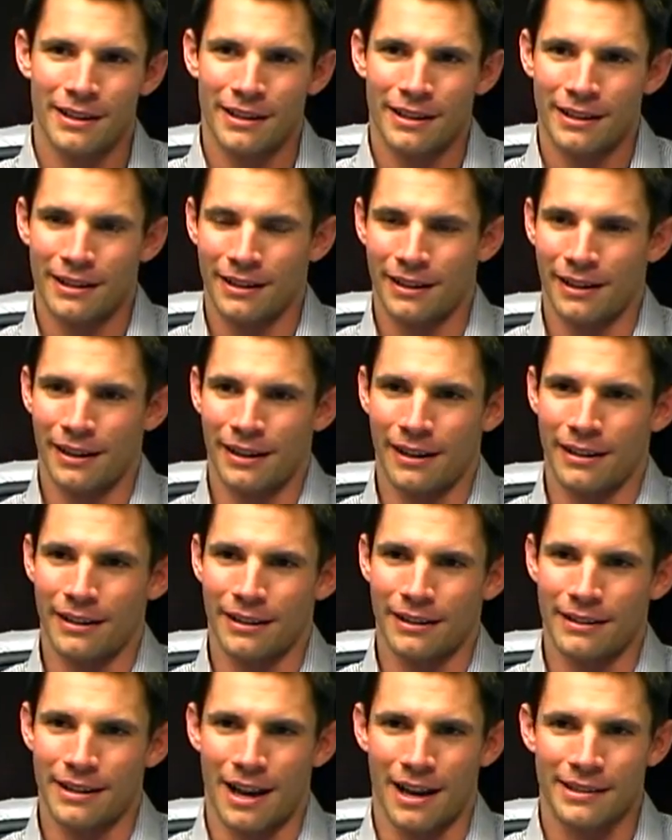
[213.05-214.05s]
here
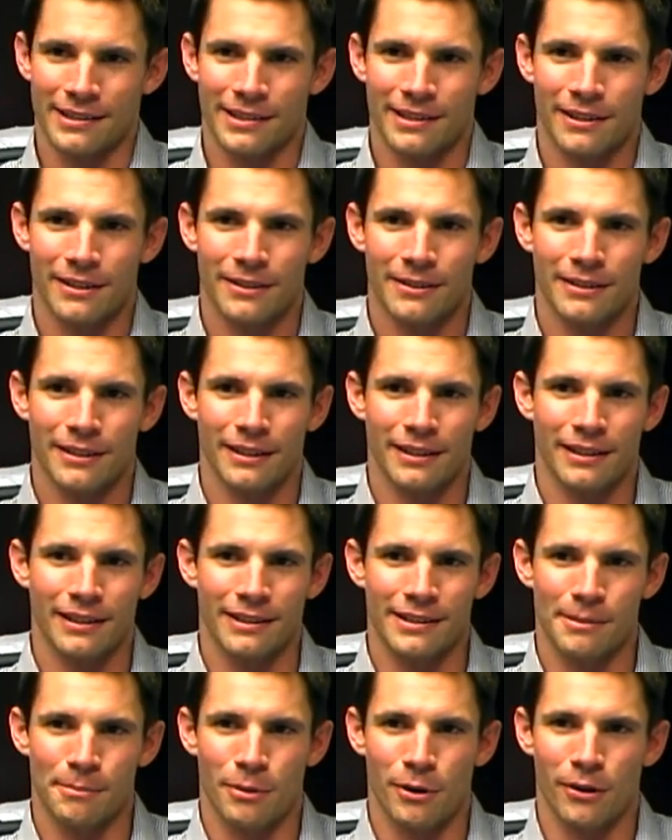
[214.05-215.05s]
at NASSCO, and
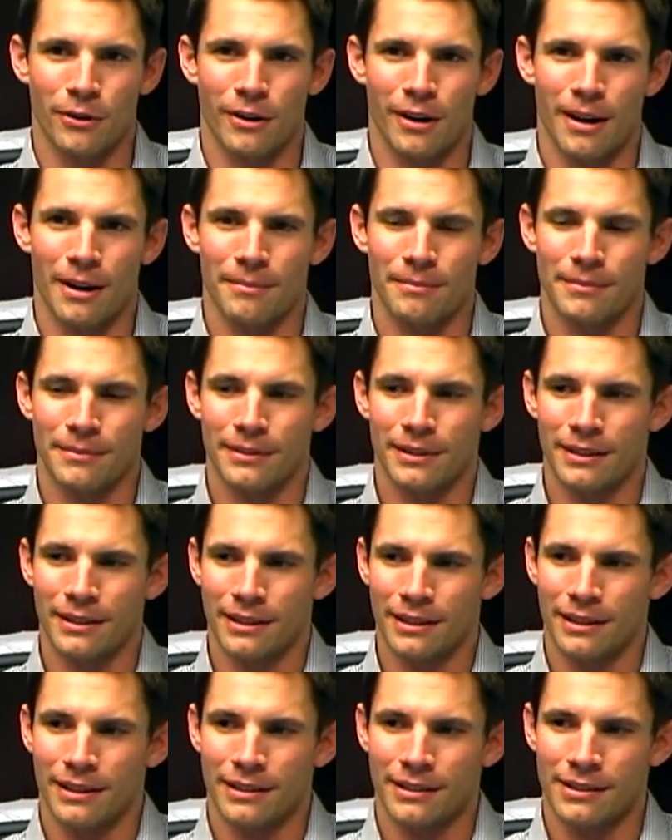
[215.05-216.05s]
it's a program
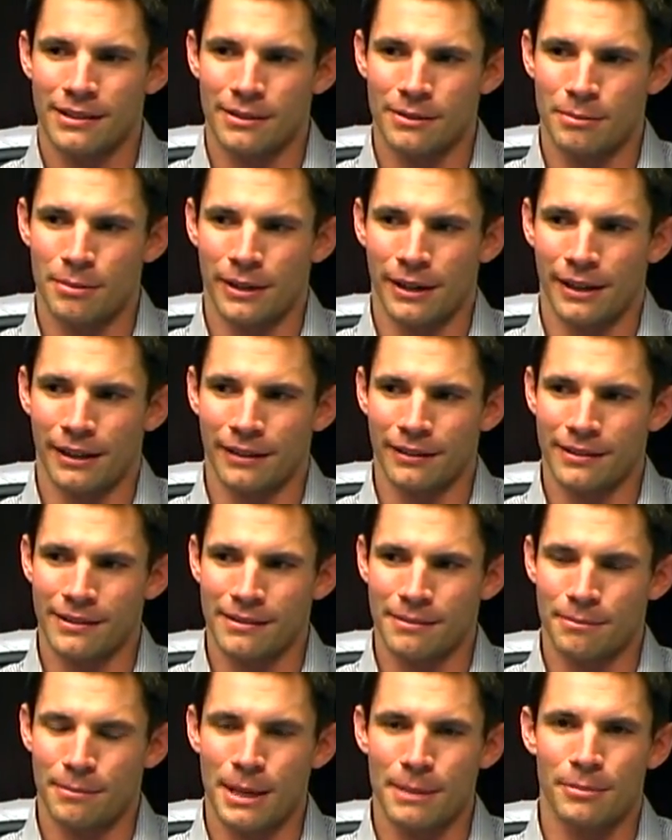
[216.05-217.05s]
to bring
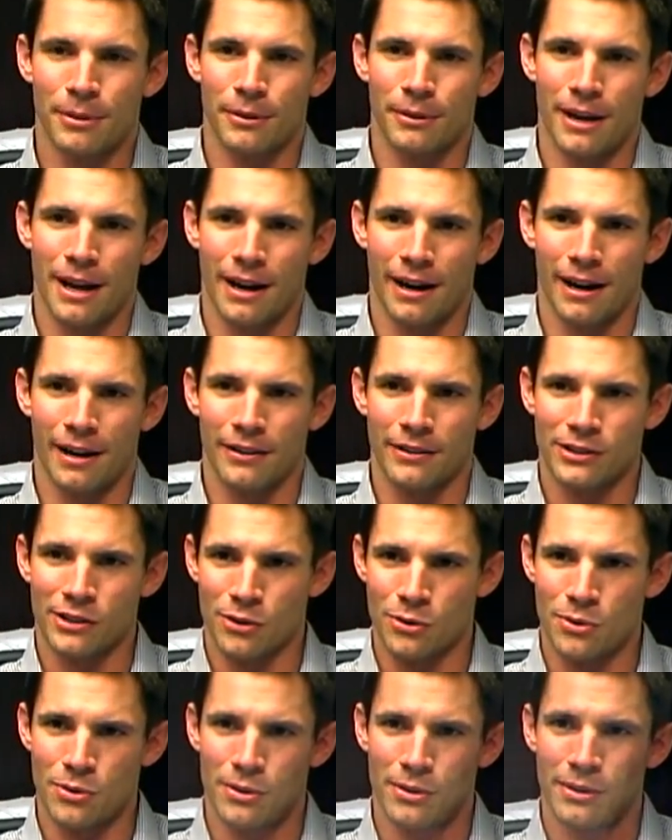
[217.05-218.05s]
people right out of
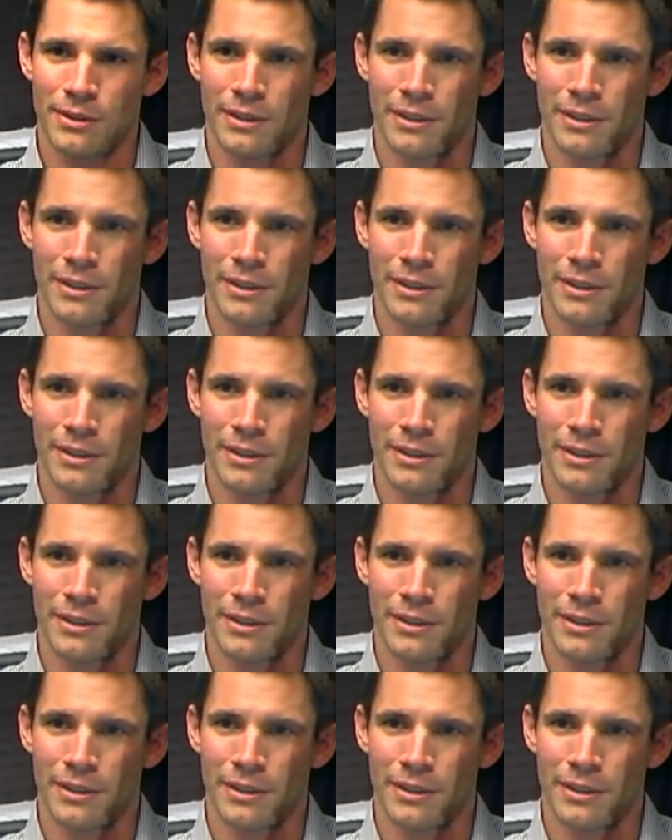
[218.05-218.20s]
school